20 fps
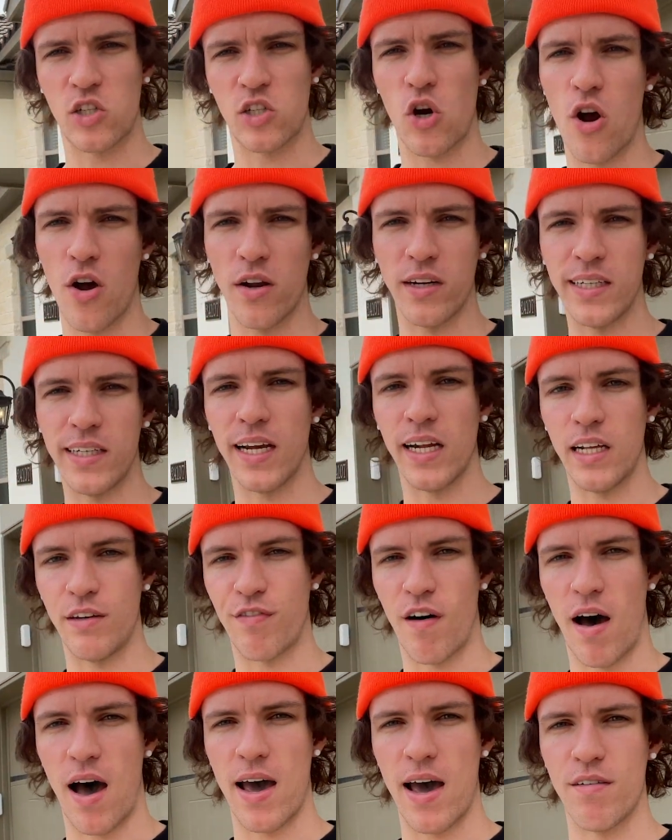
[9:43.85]
car on
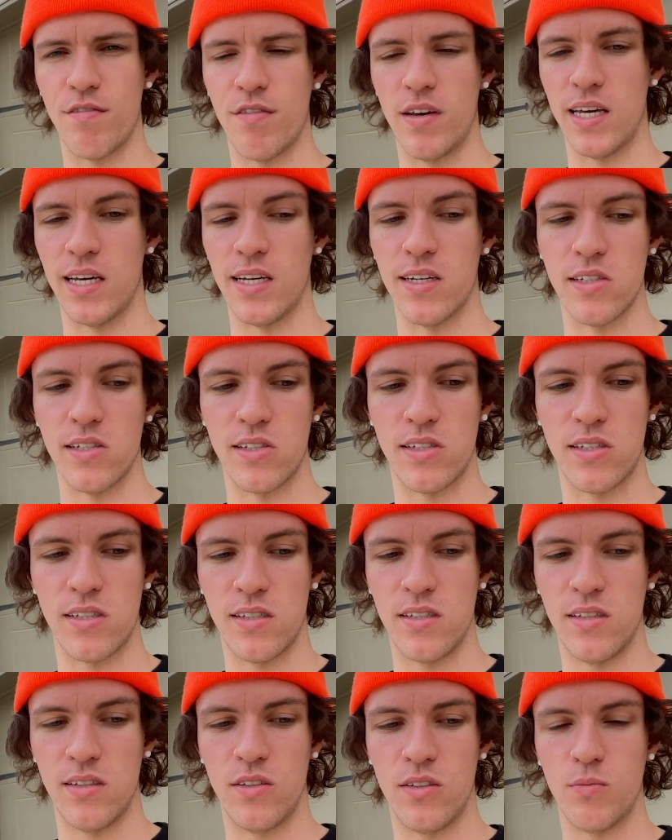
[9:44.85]
E85 is
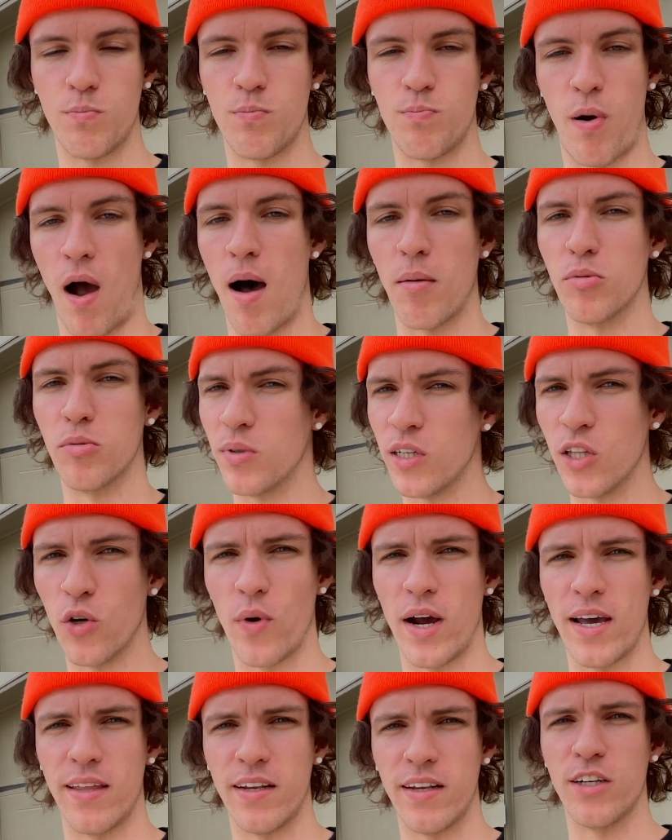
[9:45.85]
probably the
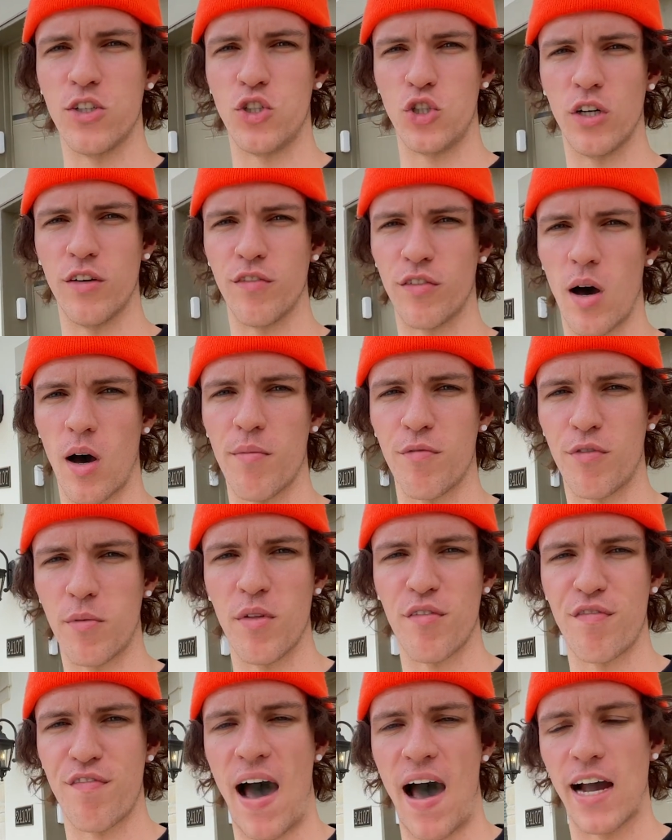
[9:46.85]
way that it should have come from
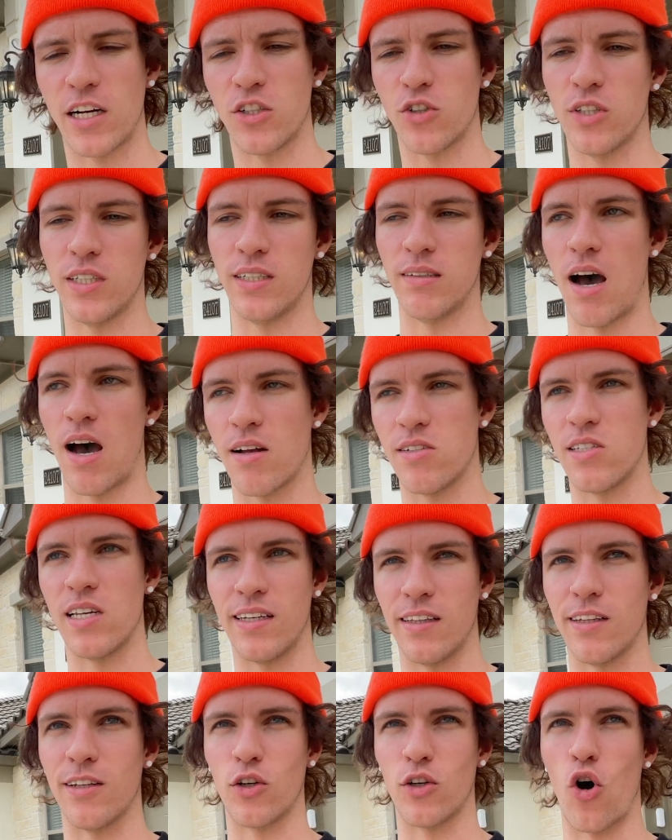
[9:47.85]
the factory. Not
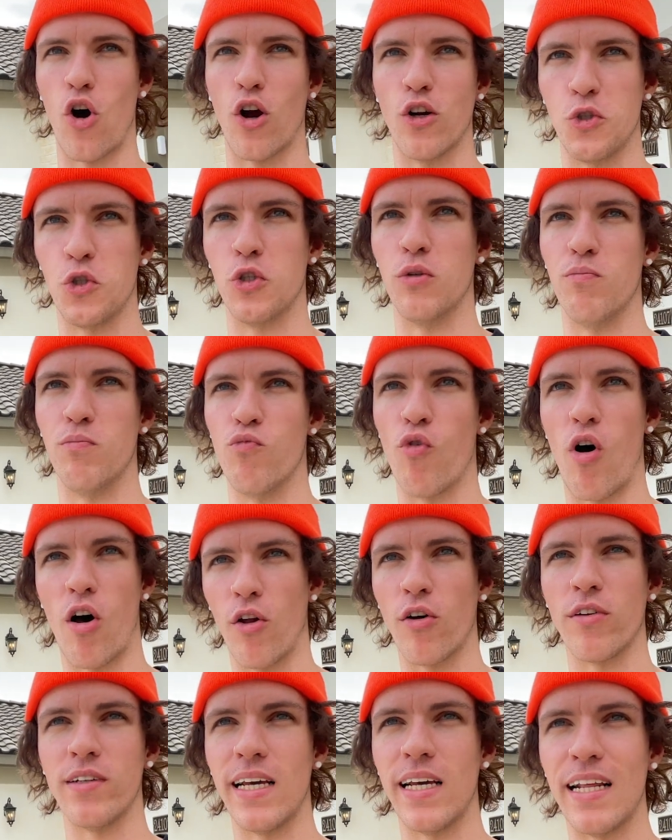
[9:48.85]
saying that the car should run
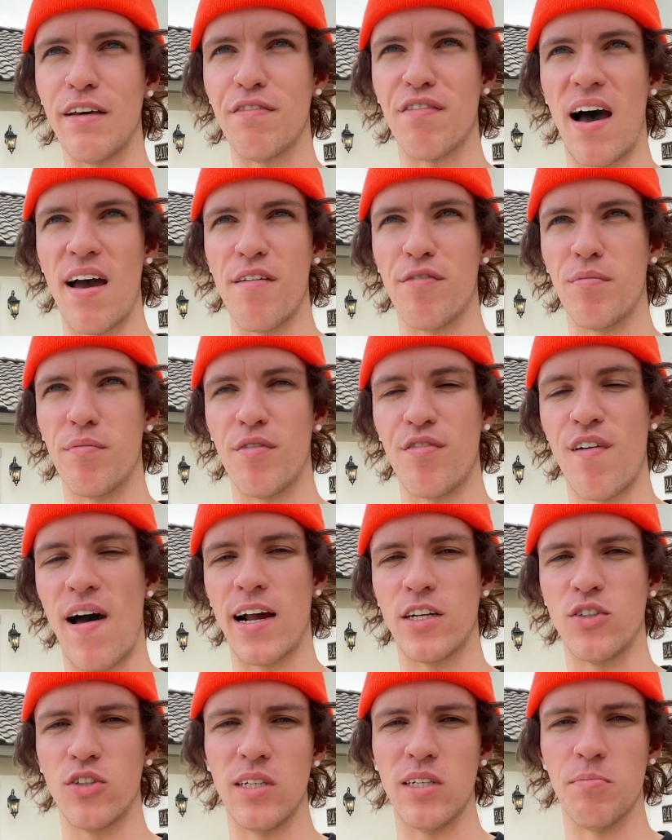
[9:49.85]
on E85 from the
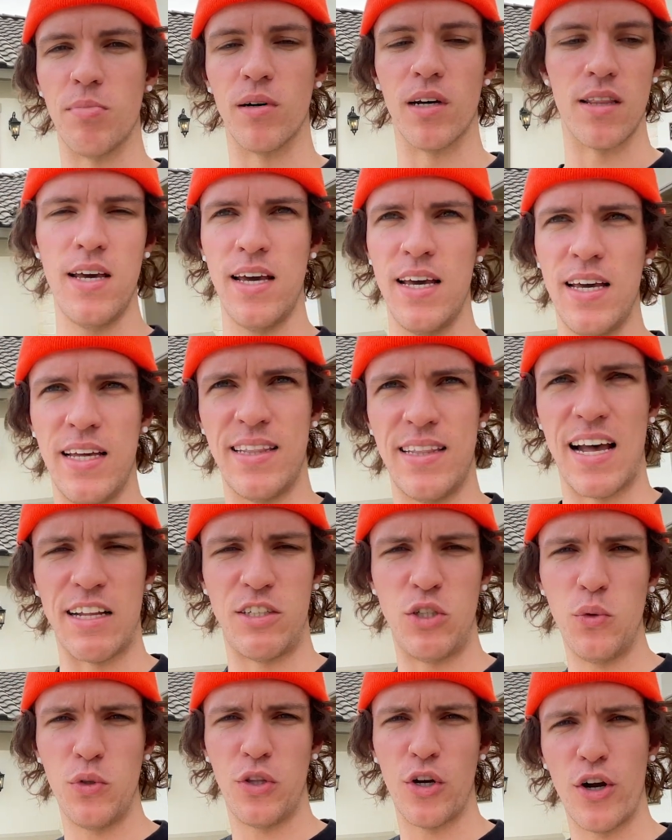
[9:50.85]
factory, but that
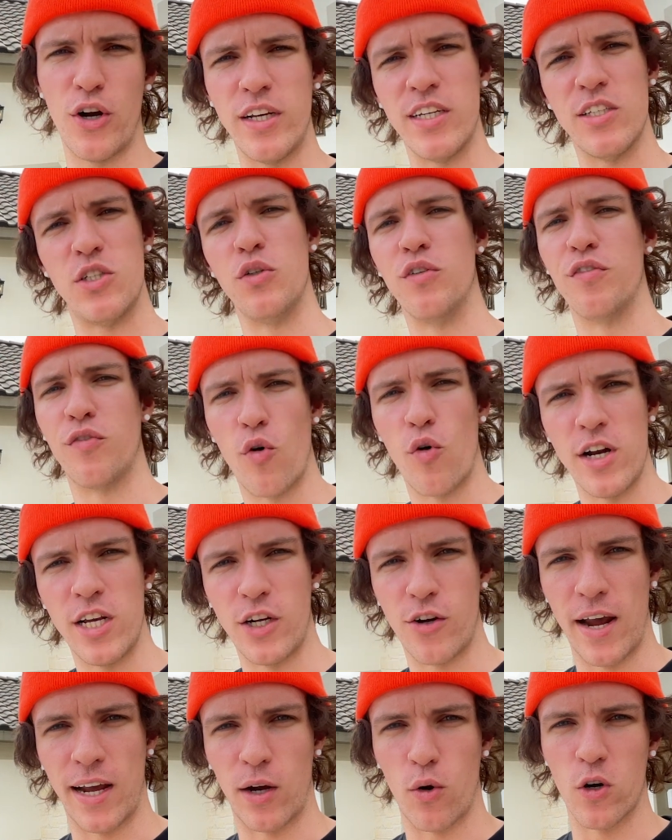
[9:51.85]
230, 240
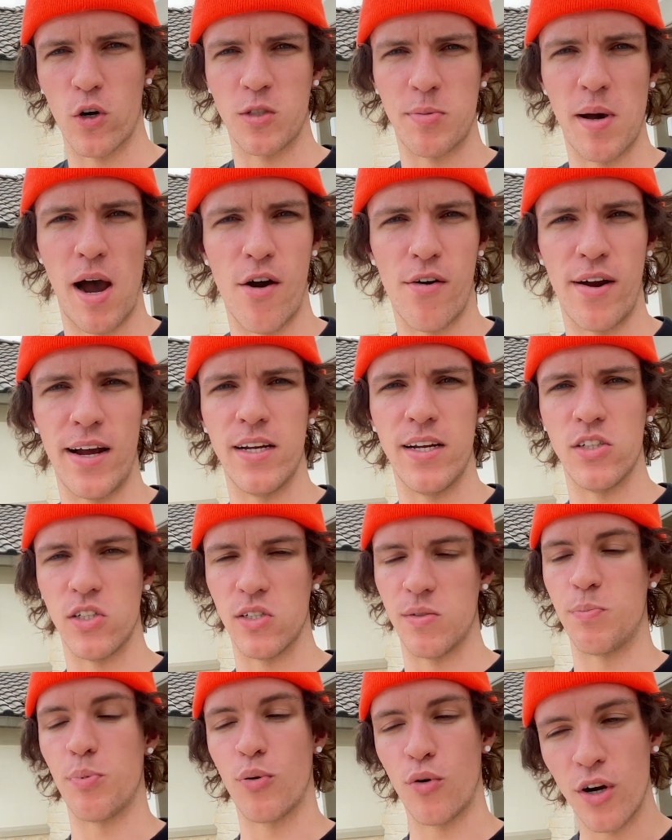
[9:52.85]
crank horsepower range
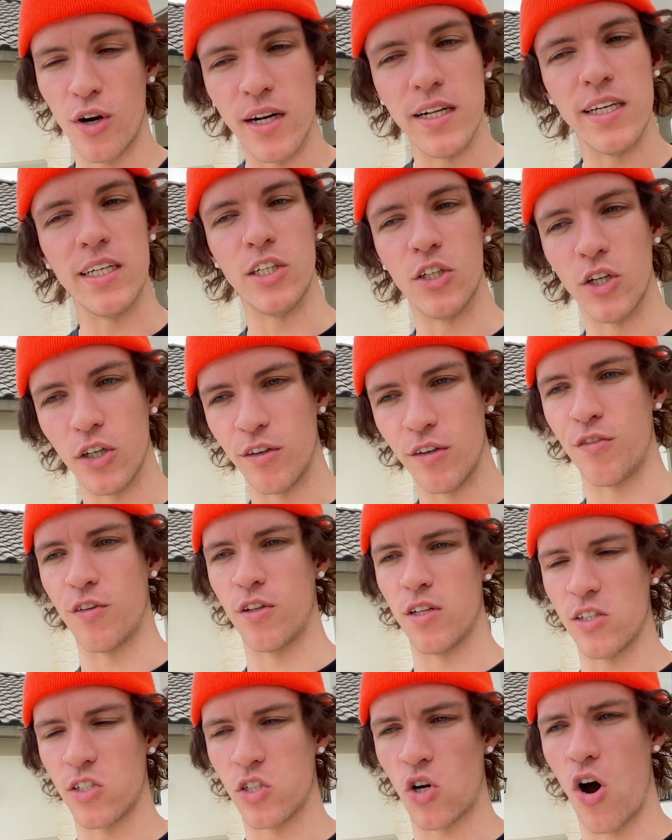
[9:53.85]
is pretty good for
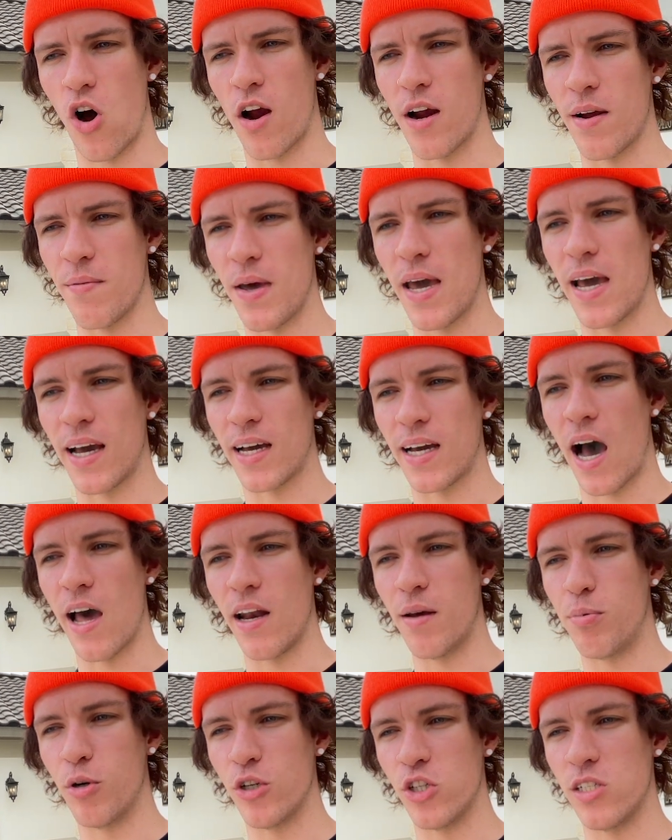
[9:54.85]
this car. It kind
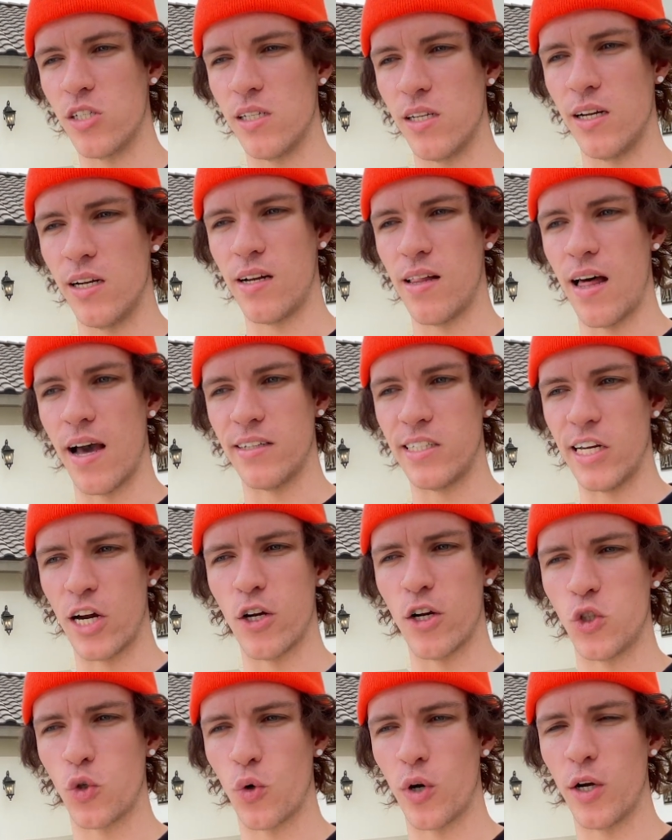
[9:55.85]
of pushes it into that
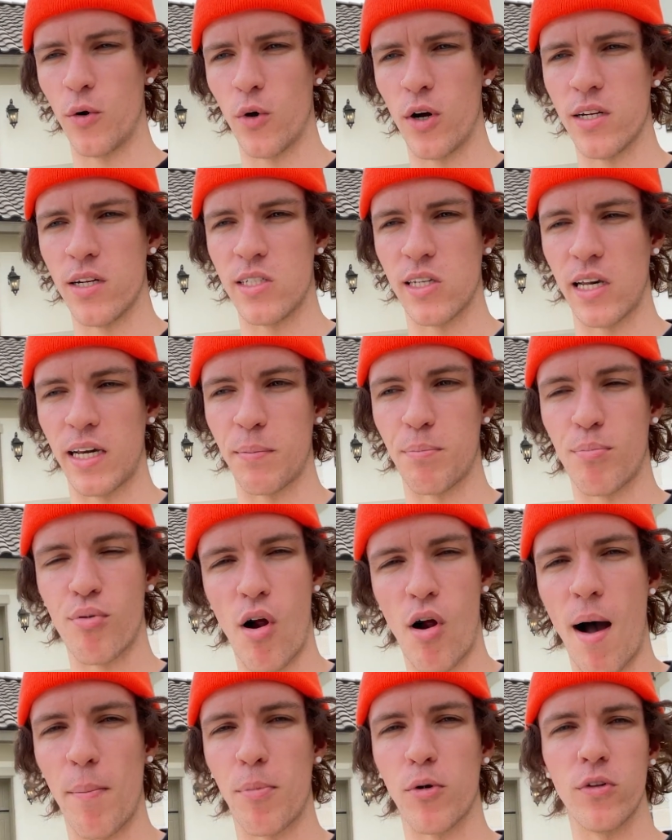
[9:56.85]
territory where it's like
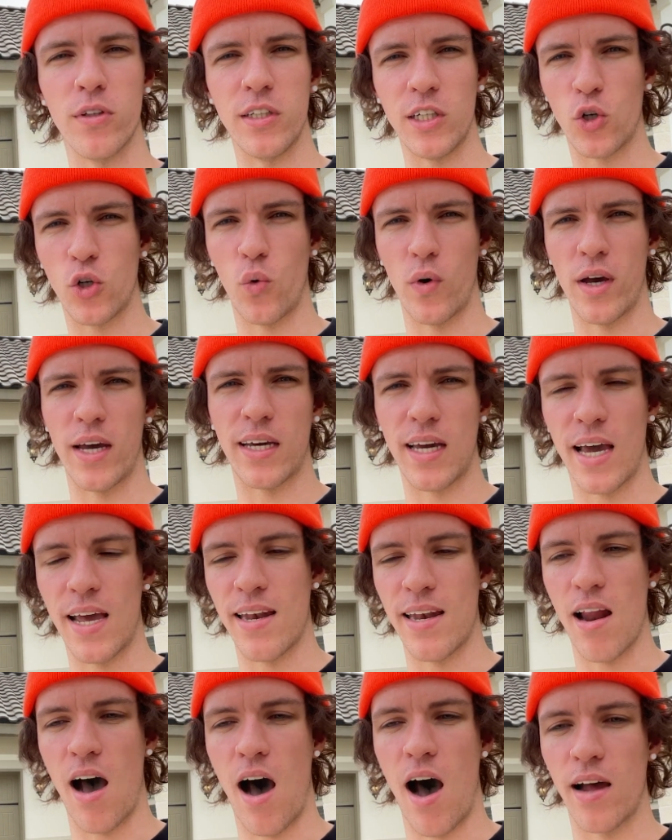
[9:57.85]
properly quick
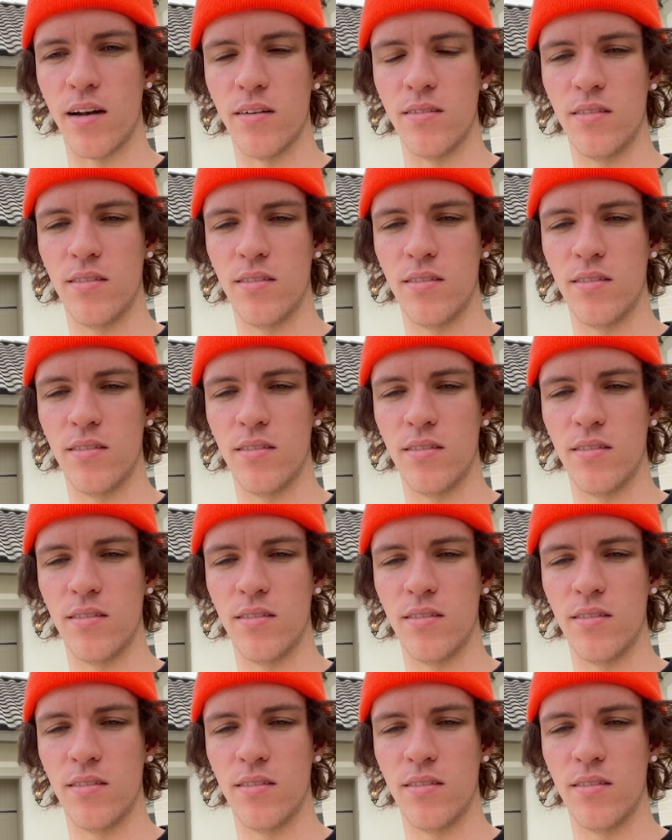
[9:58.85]
and not